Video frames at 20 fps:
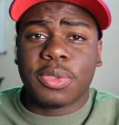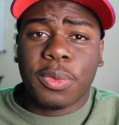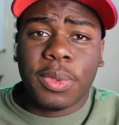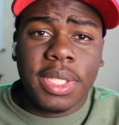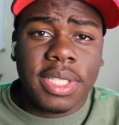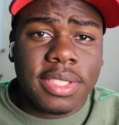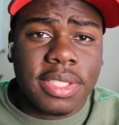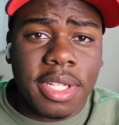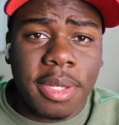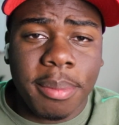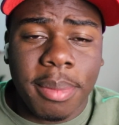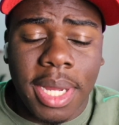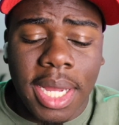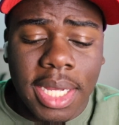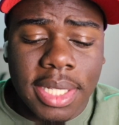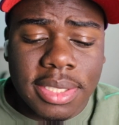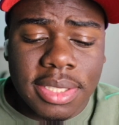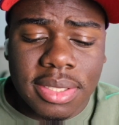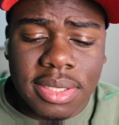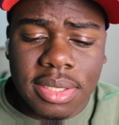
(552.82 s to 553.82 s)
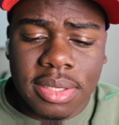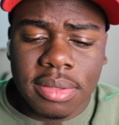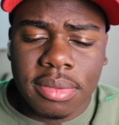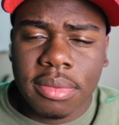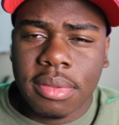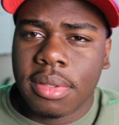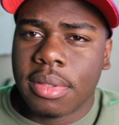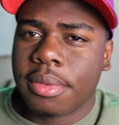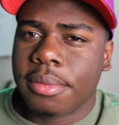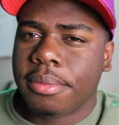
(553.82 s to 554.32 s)
week's unboxing.
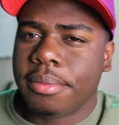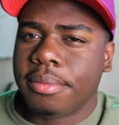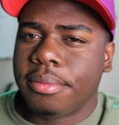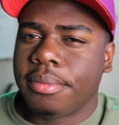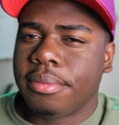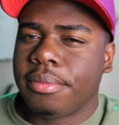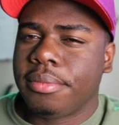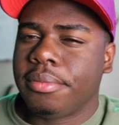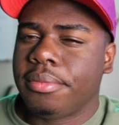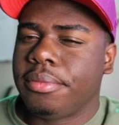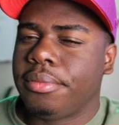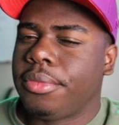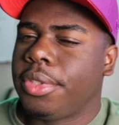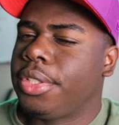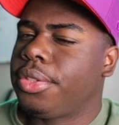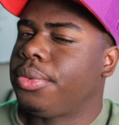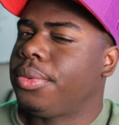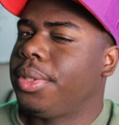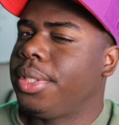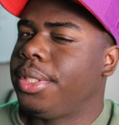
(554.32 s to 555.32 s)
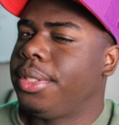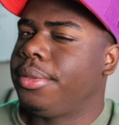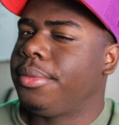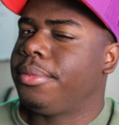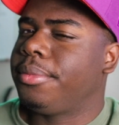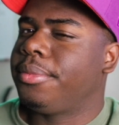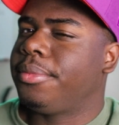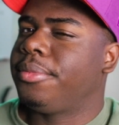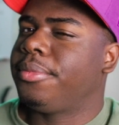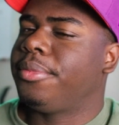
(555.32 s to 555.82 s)
This week,
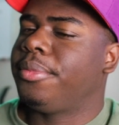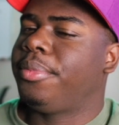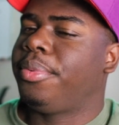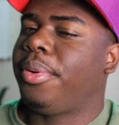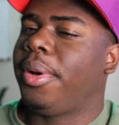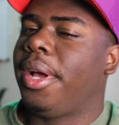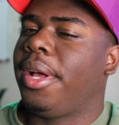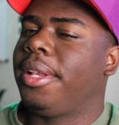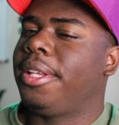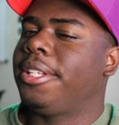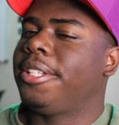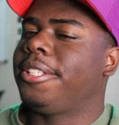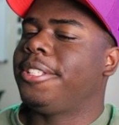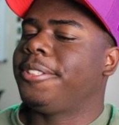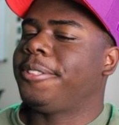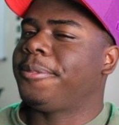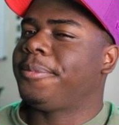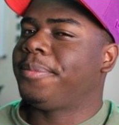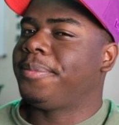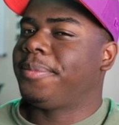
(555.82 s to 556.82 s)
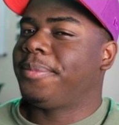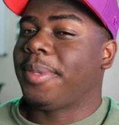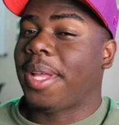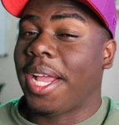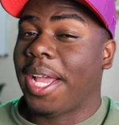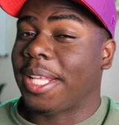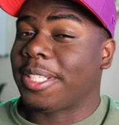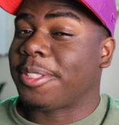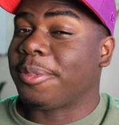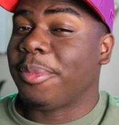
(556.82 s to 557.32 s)
probably, I
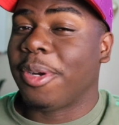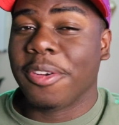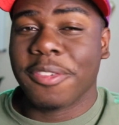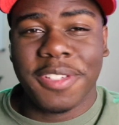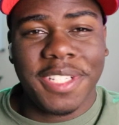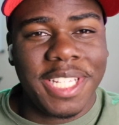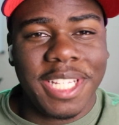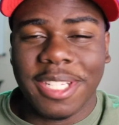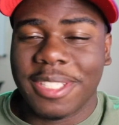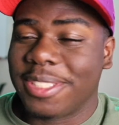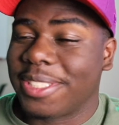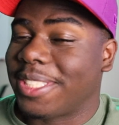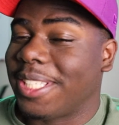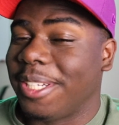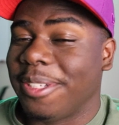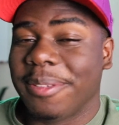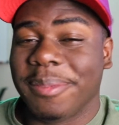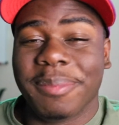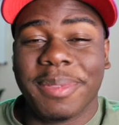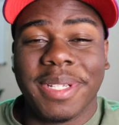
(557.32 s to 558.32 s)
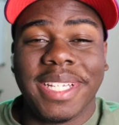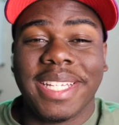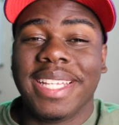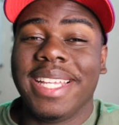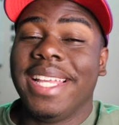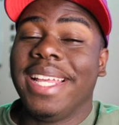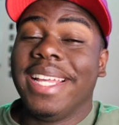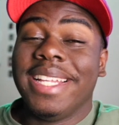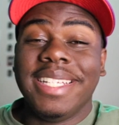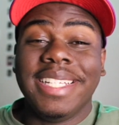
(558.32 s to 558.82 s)
got some more videos coming, but
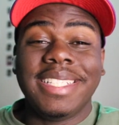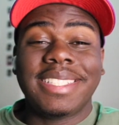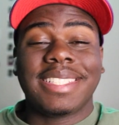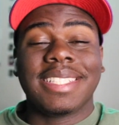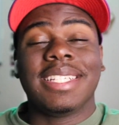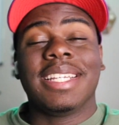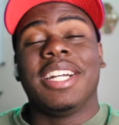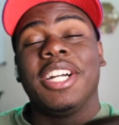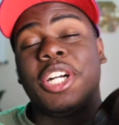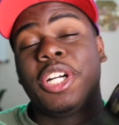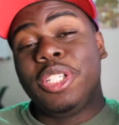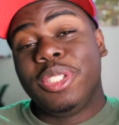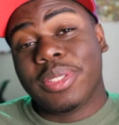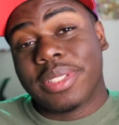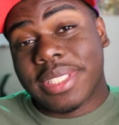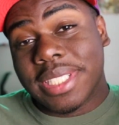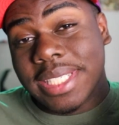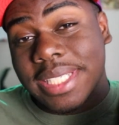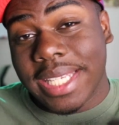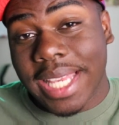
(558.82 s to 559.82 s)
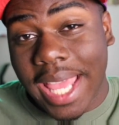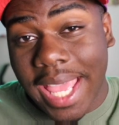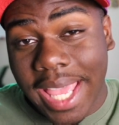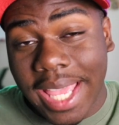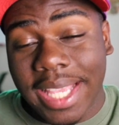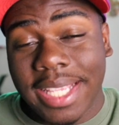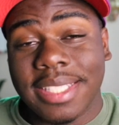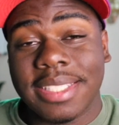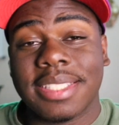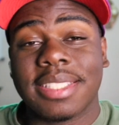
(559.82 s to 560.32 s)
this concludes
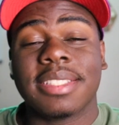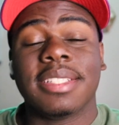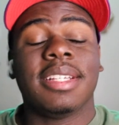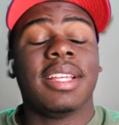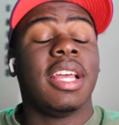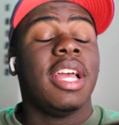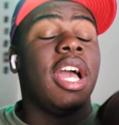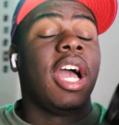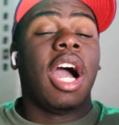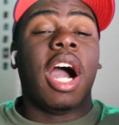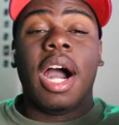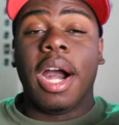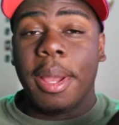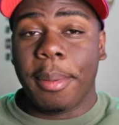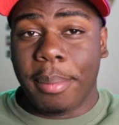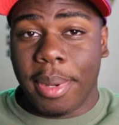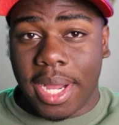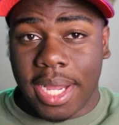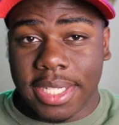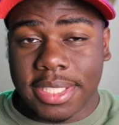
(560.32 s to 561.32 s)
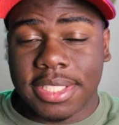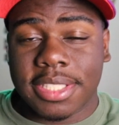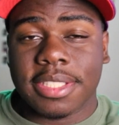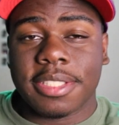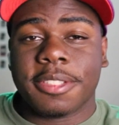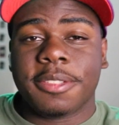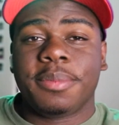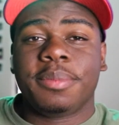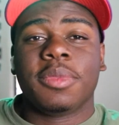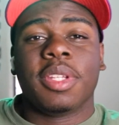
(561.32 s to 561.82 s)
today's unboxing.
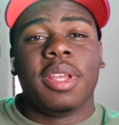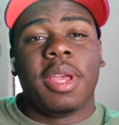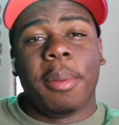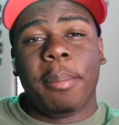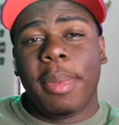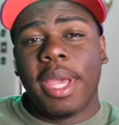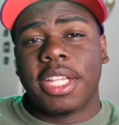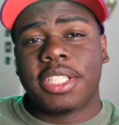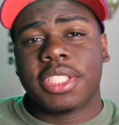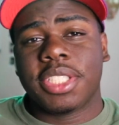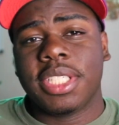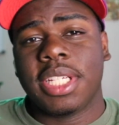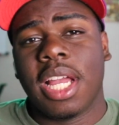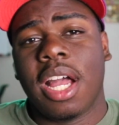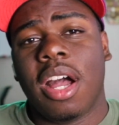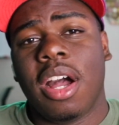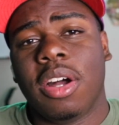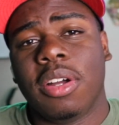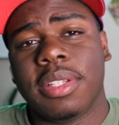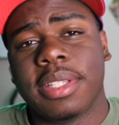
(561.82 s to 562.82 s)
Make sure y'all